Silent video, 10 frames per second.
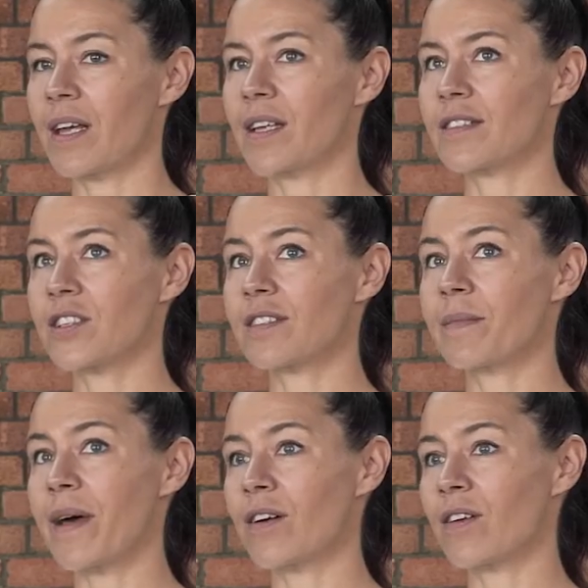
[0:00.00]
It's just a
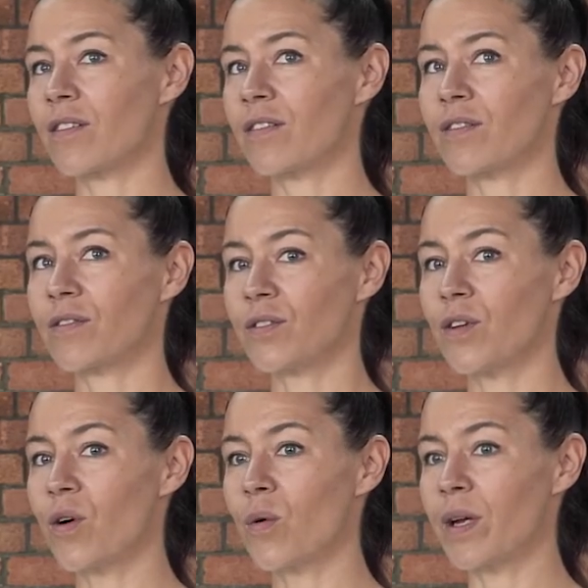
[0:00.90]
matter of
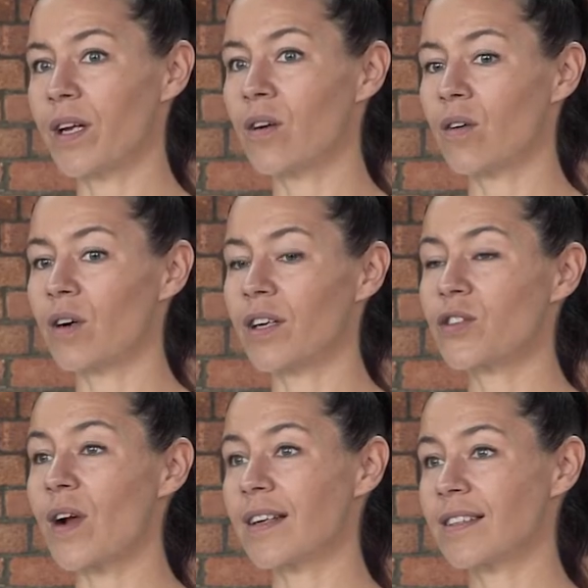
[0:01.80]
knowing or
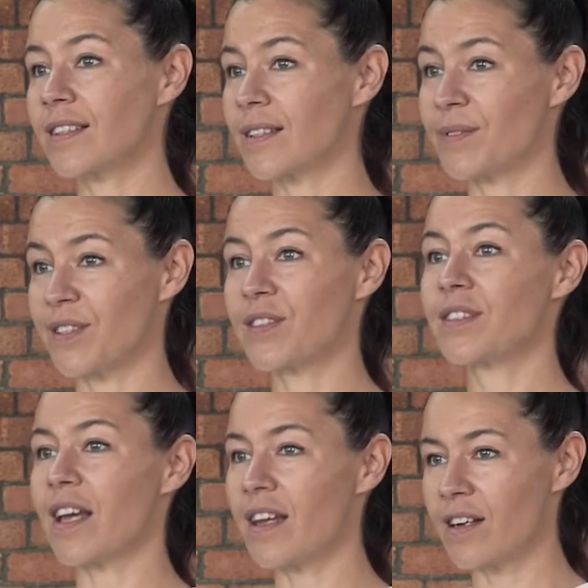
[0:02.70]
attracting them to
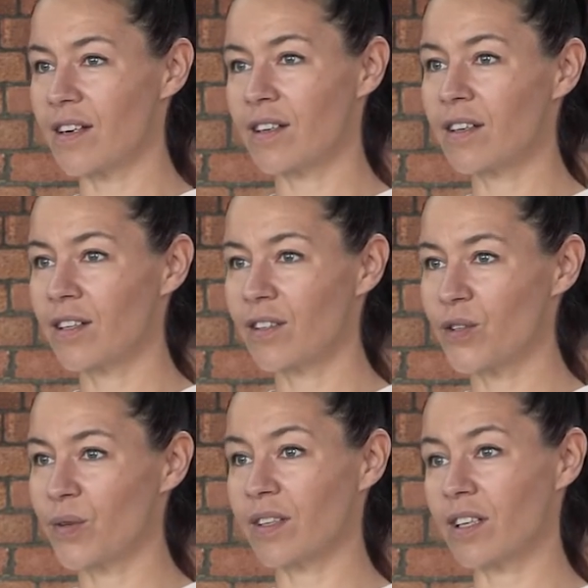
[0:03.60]
stay here
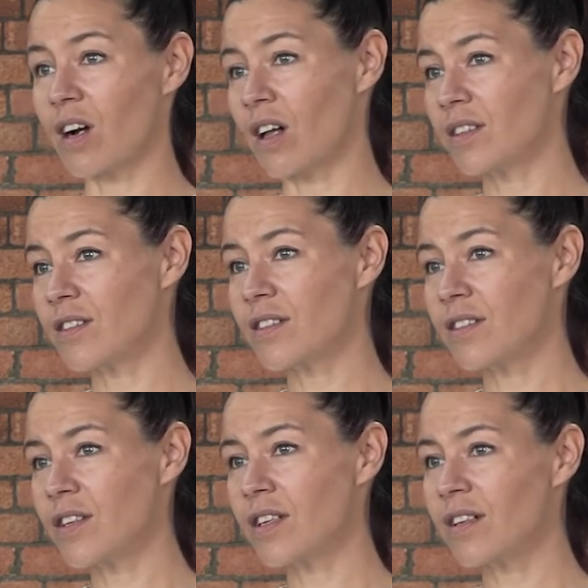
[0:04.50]
during their college
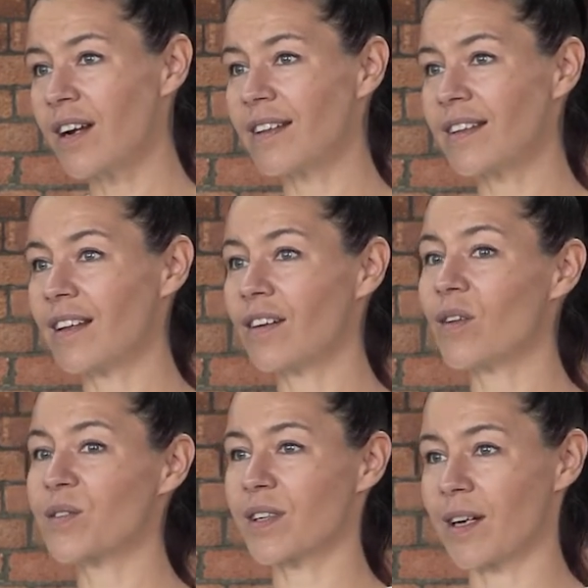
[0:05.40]
year and then
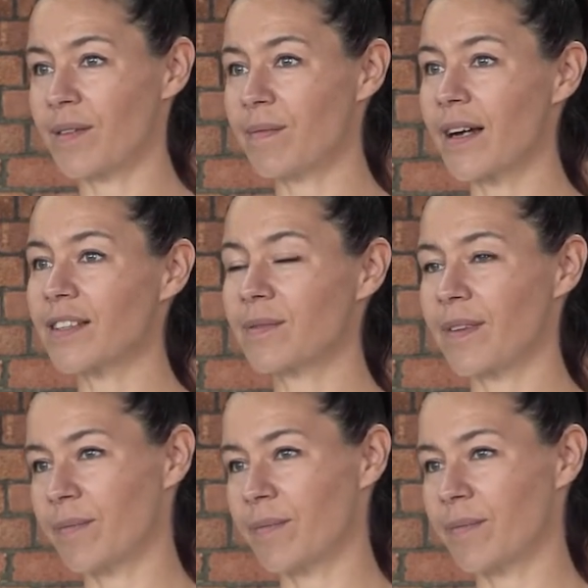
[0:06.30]
also coming back to play